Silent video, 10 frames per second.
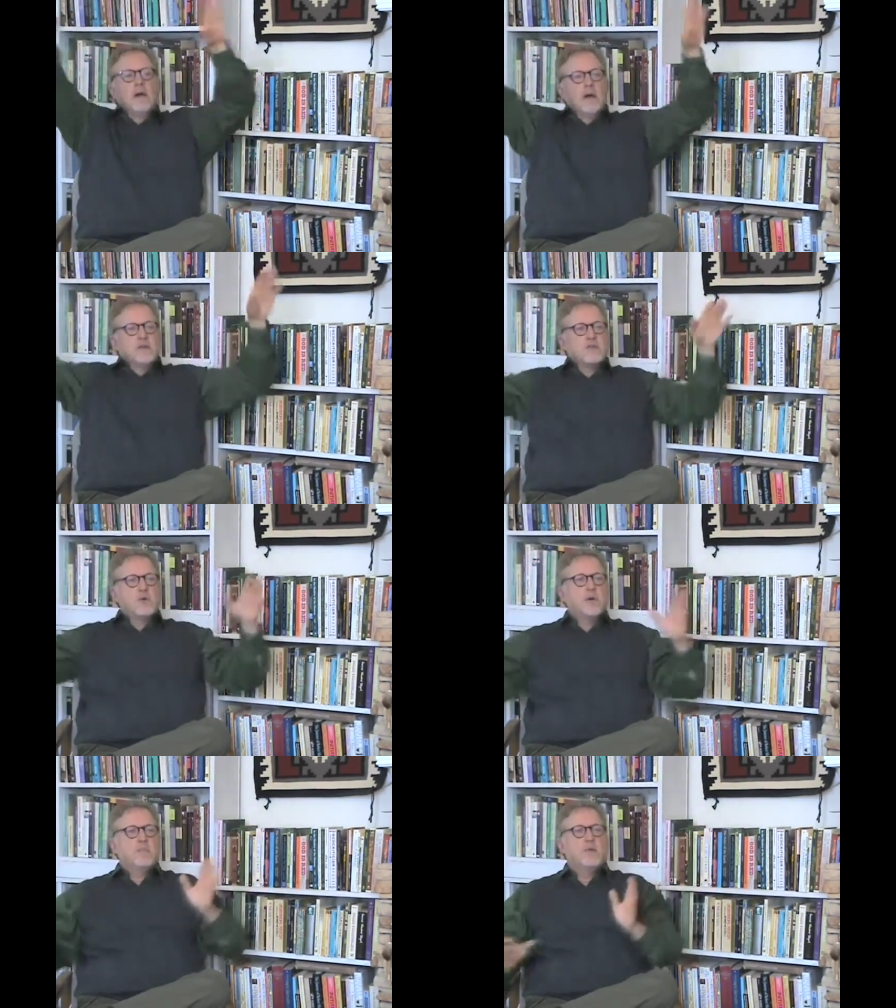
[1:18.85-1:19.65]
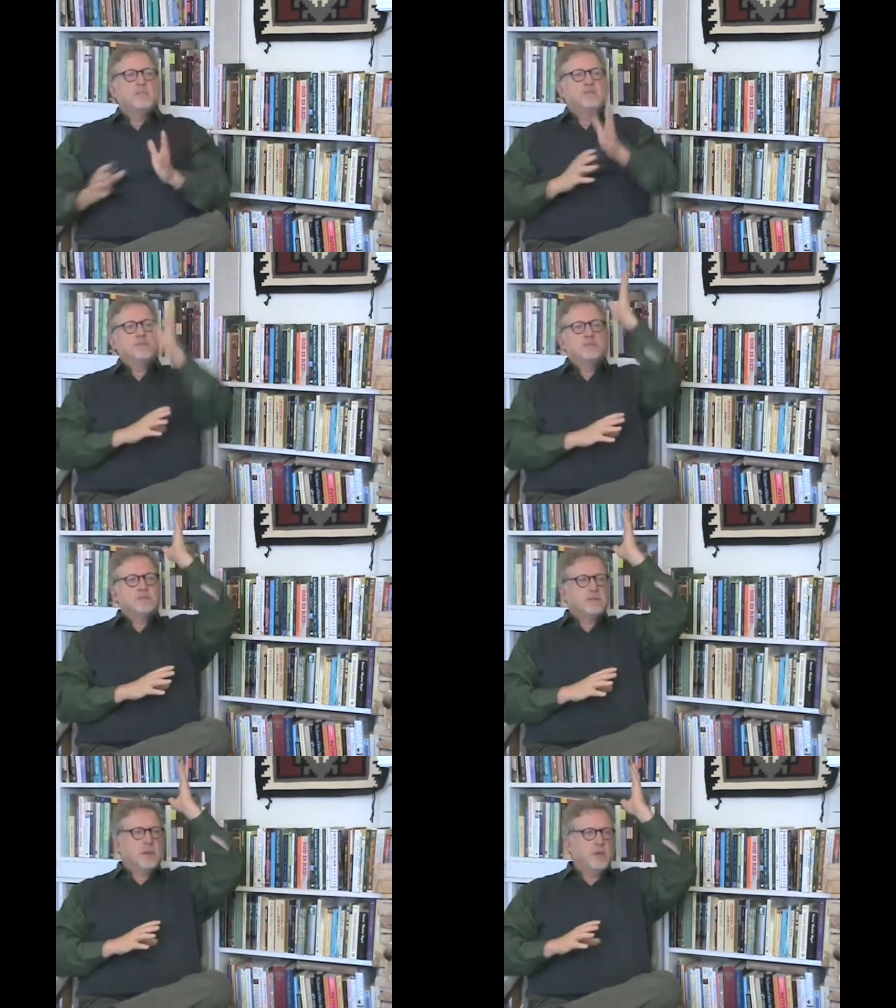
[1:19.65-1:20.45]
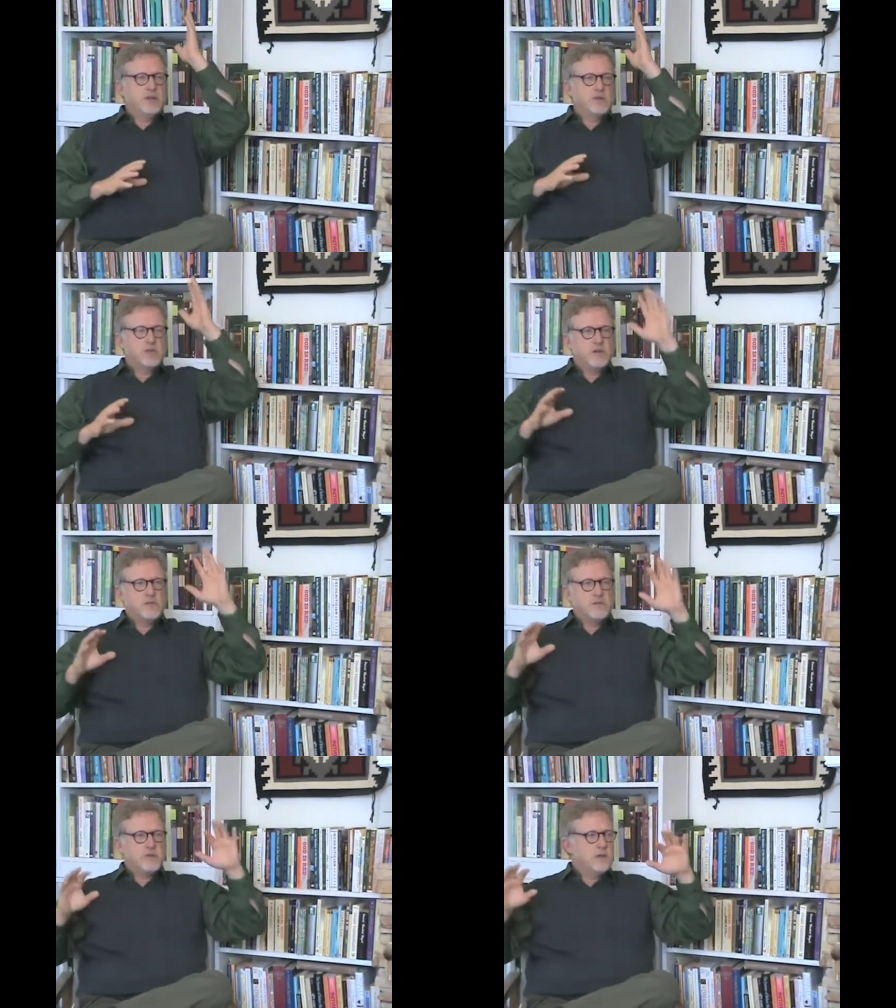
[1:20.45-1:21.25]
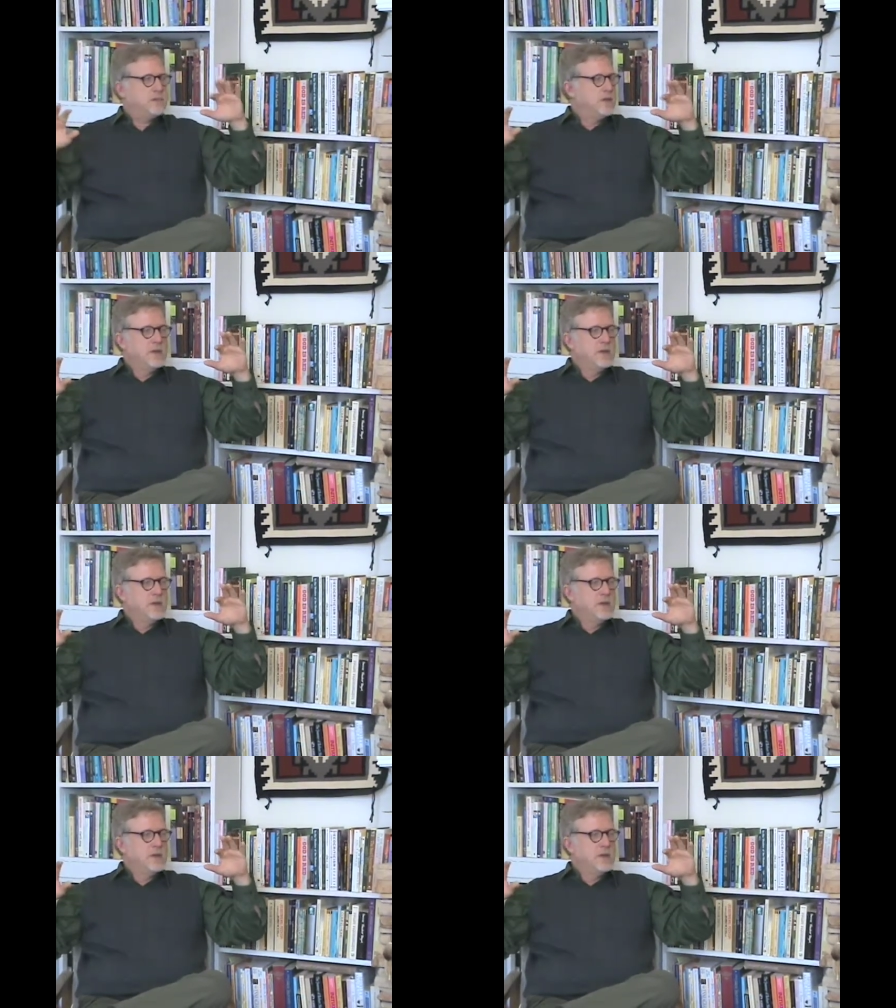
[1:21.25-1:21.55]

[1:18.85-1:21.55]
I, I swim up, and poof, I break the surface and I'm